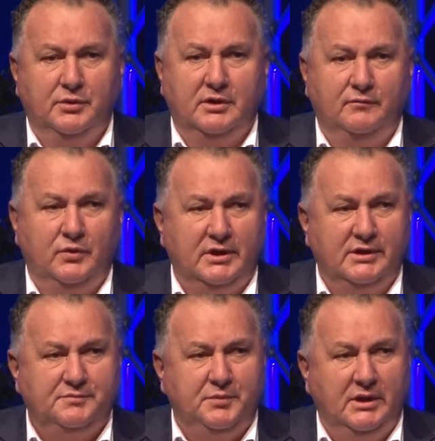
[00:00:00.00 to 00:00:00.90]
rid of what
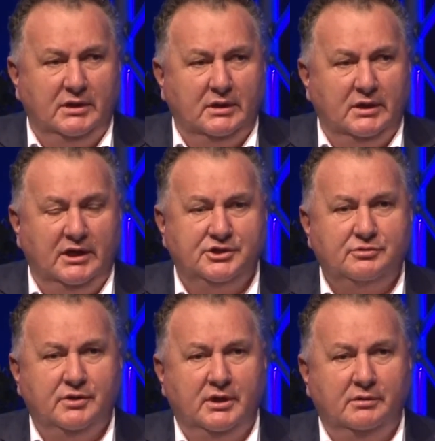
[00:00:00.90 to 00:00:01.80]
has been an
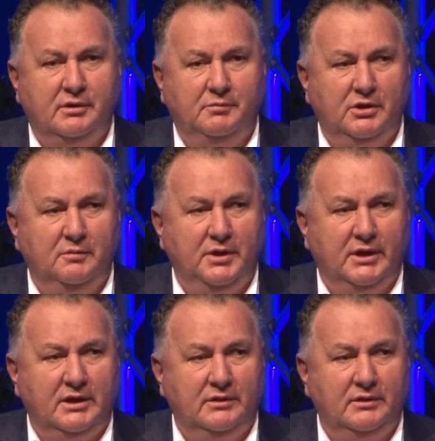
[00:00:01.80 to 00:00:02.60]
ashtray on a motorbike,